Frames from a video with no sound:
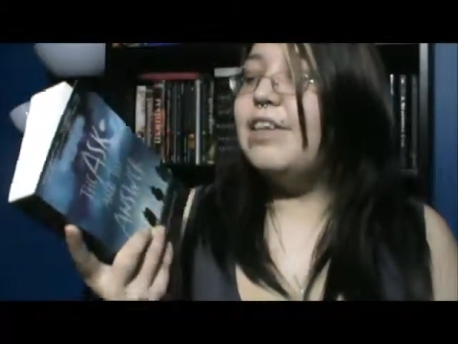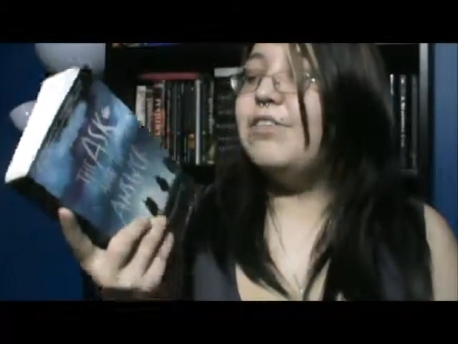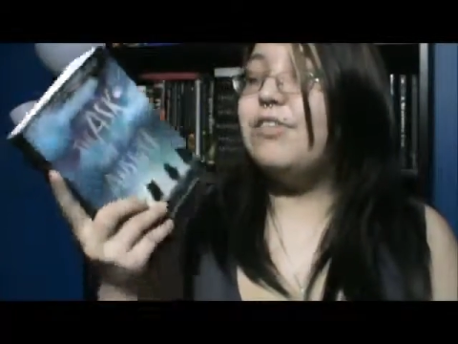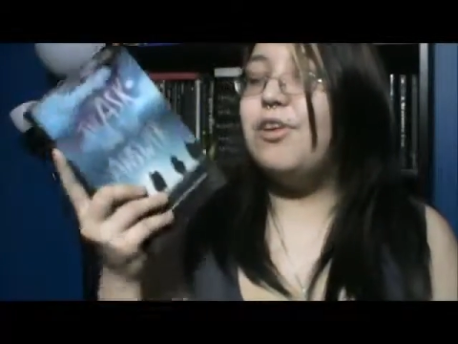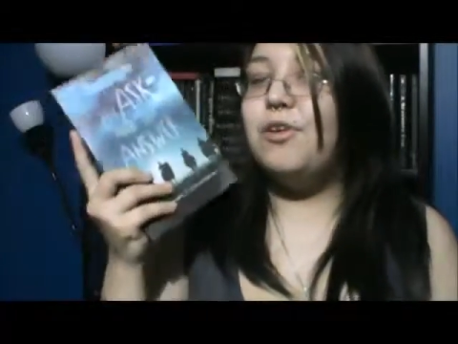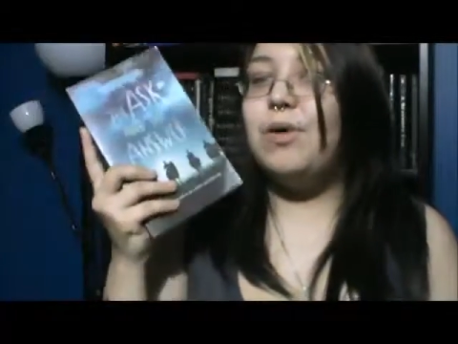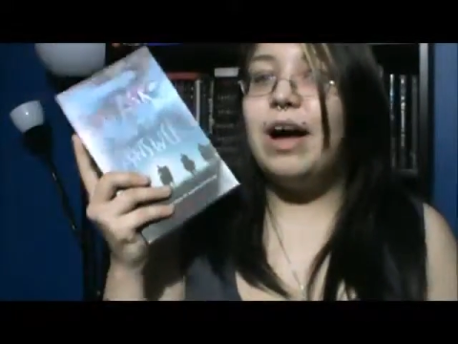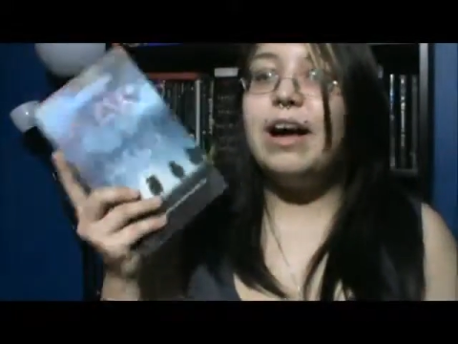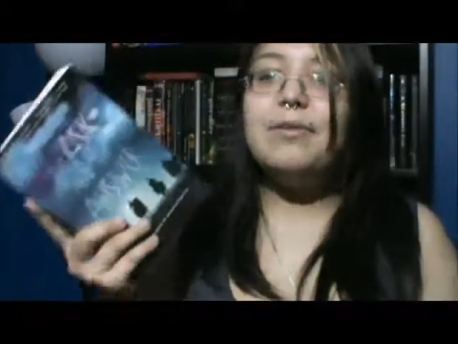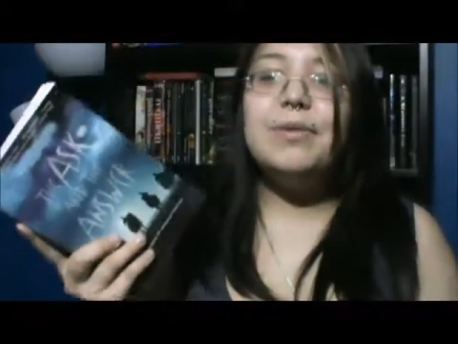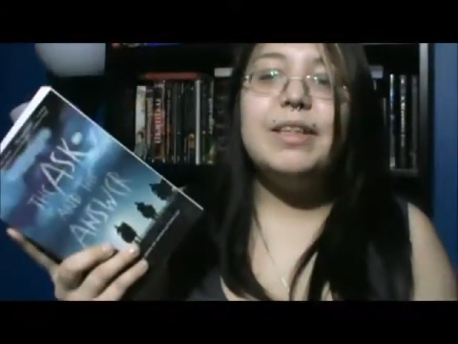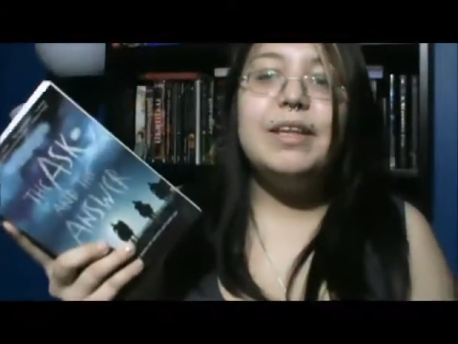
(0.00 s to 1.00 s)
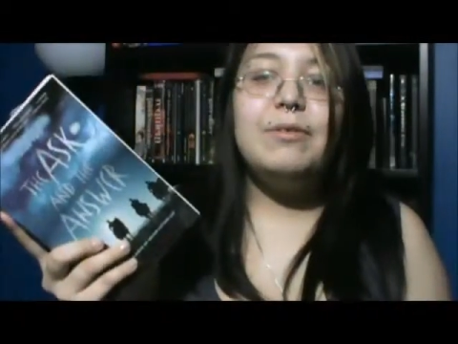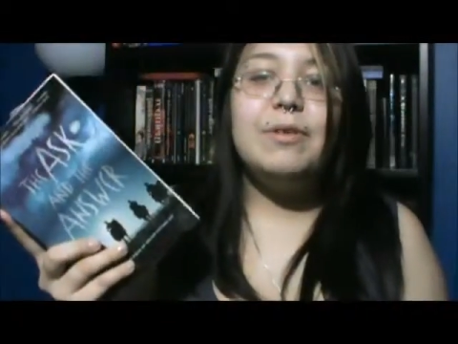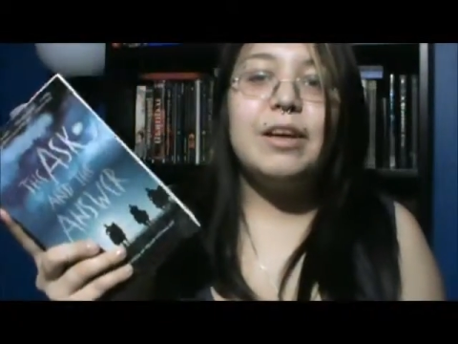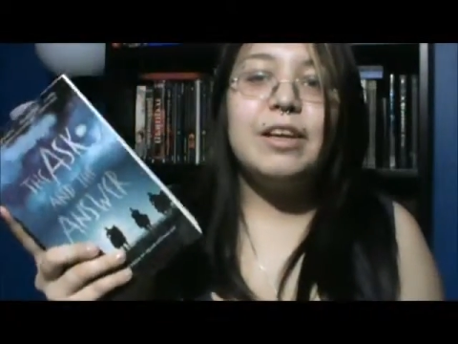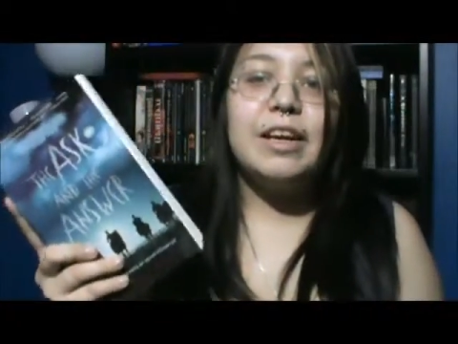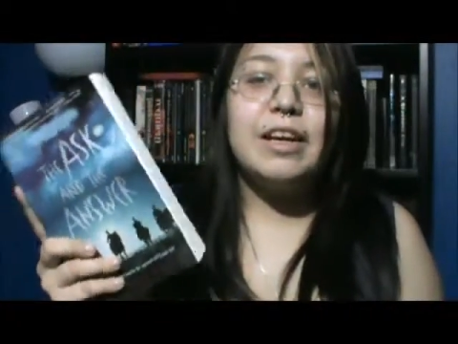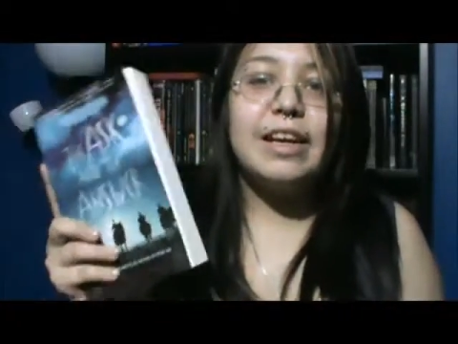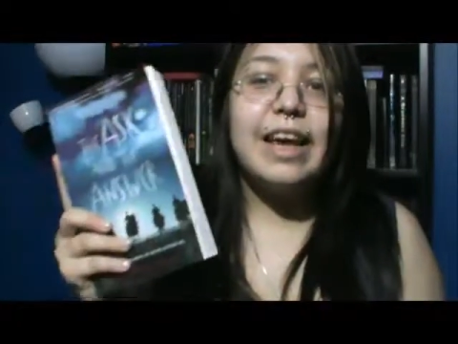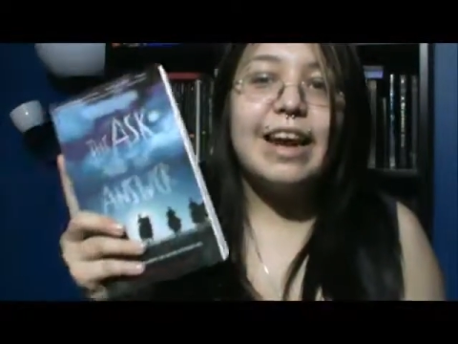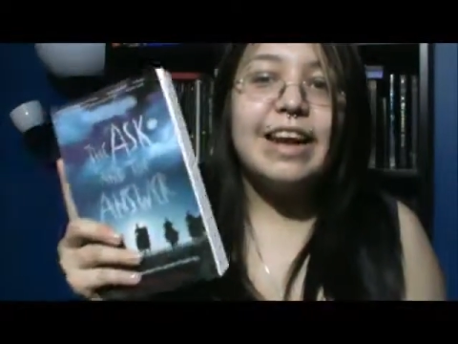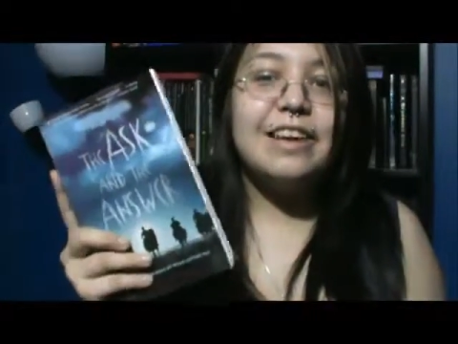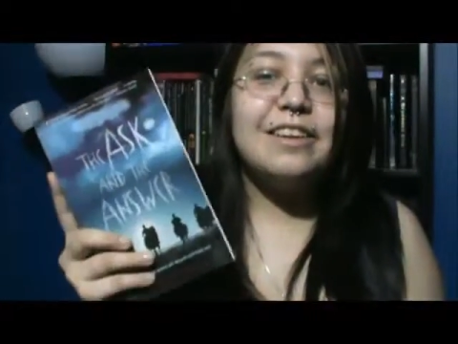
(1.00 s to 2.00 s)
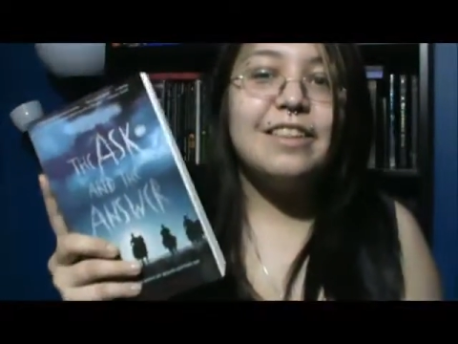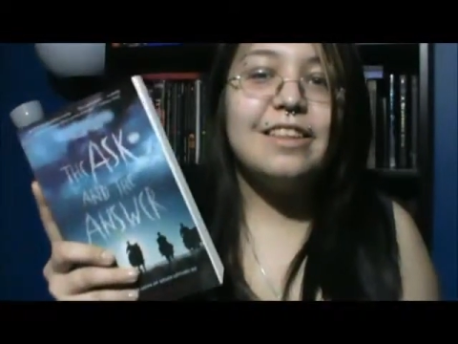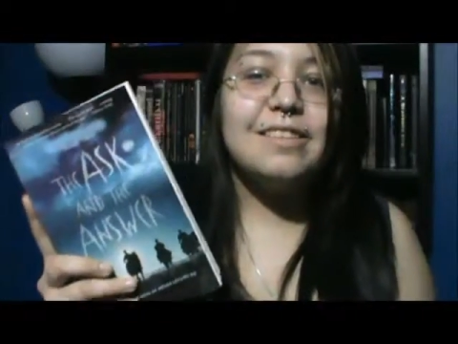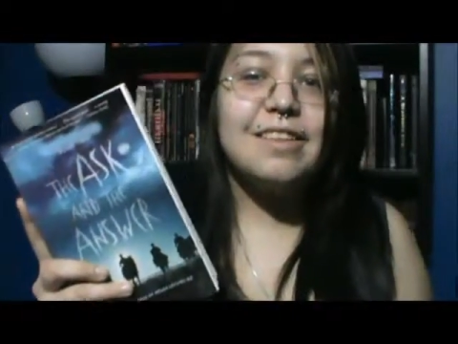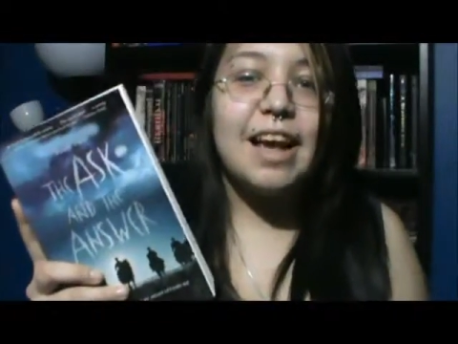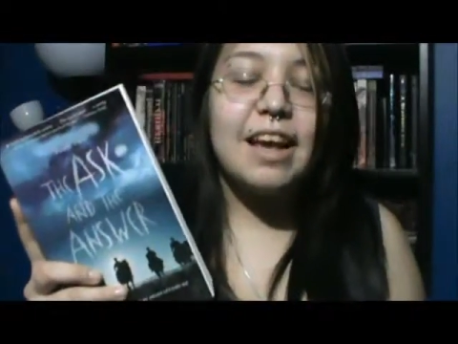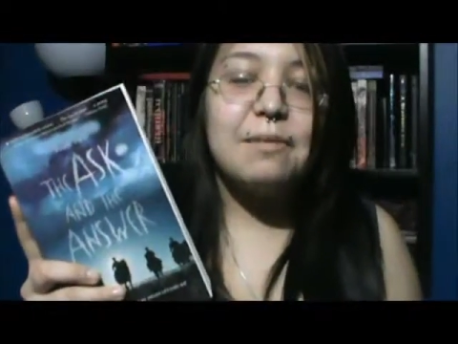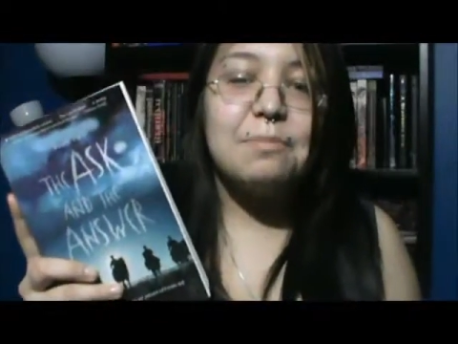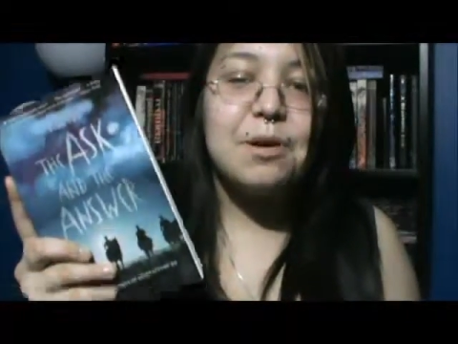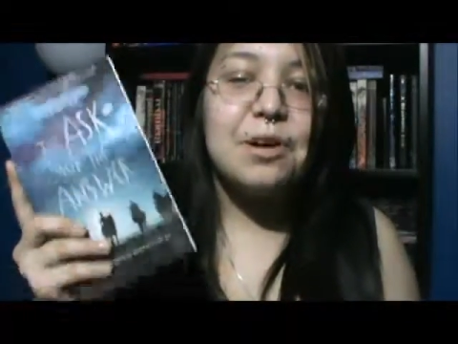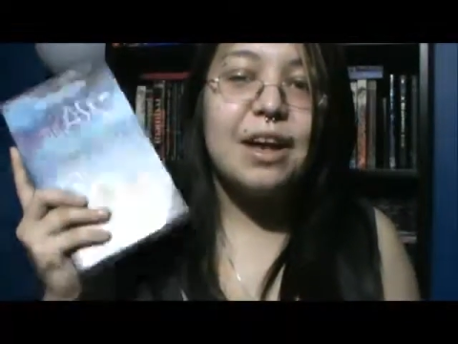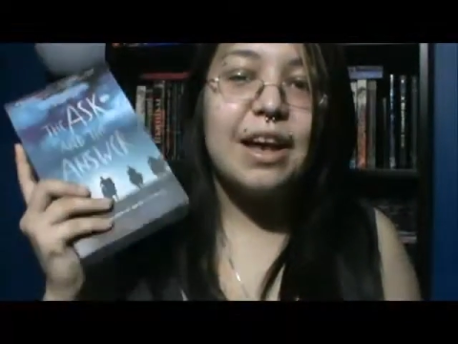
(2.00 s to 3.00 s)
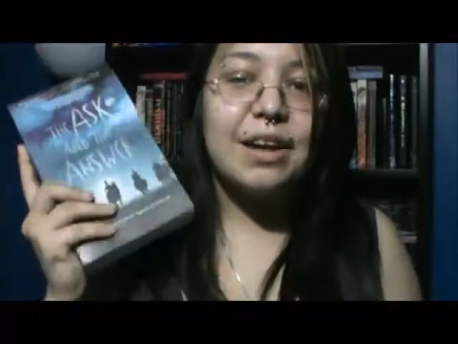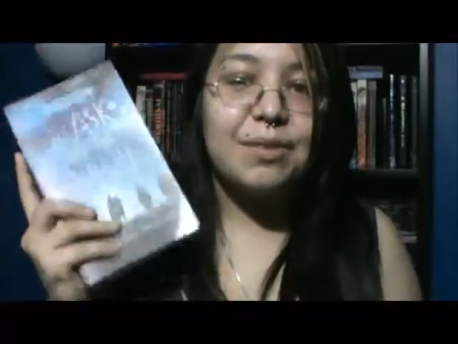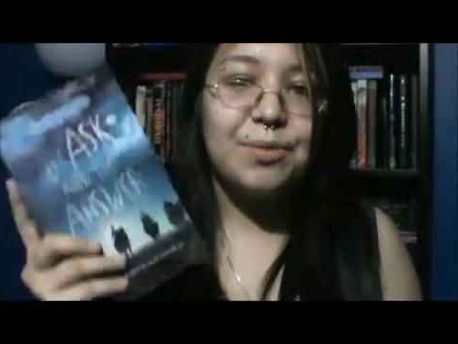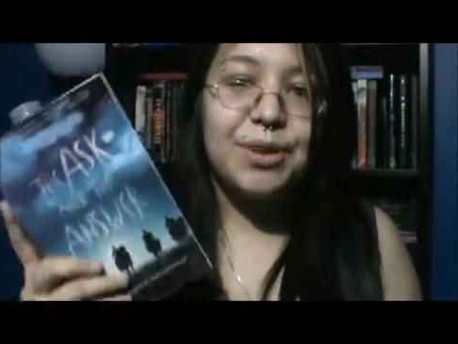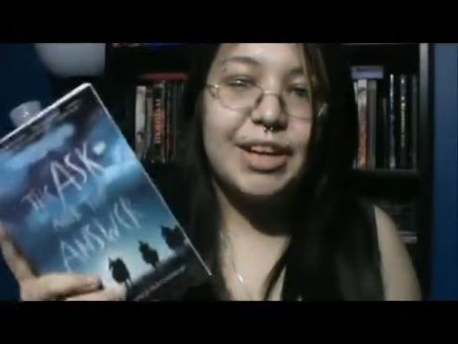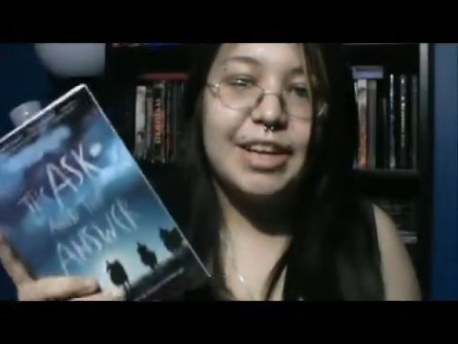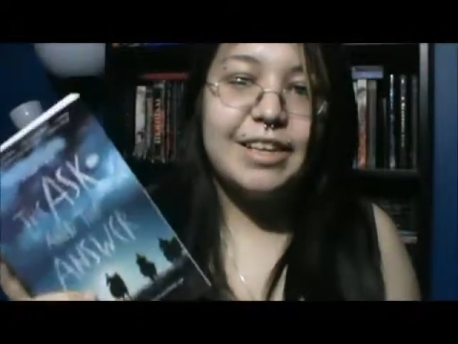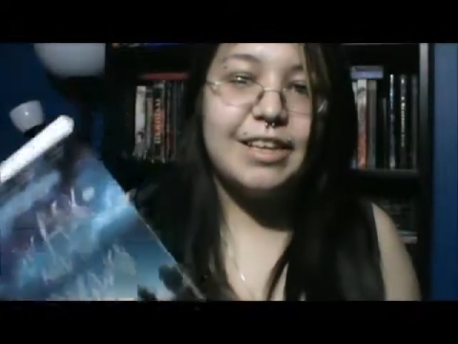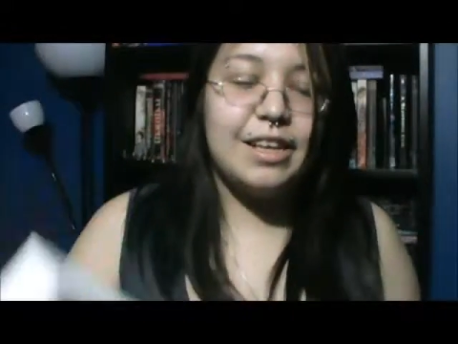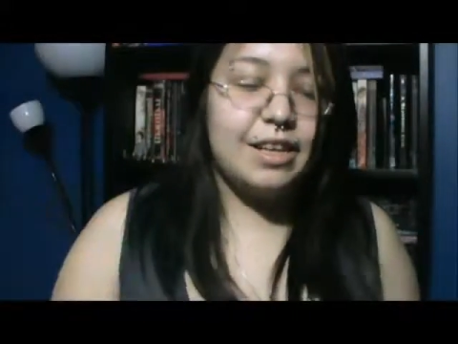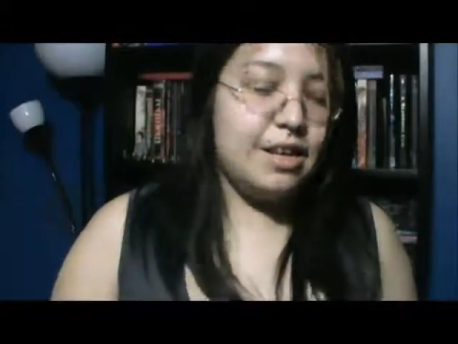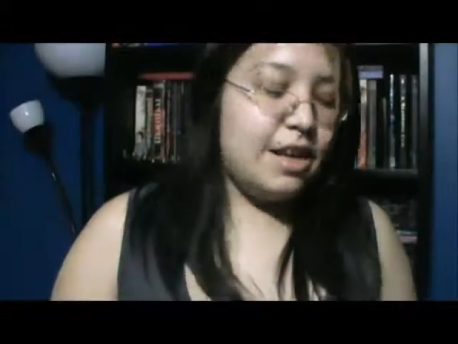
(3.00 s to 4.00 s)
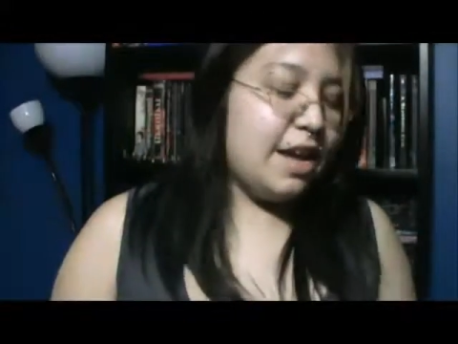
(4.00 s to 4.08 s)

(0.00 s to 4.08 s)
So I really want to get into the second book and read it.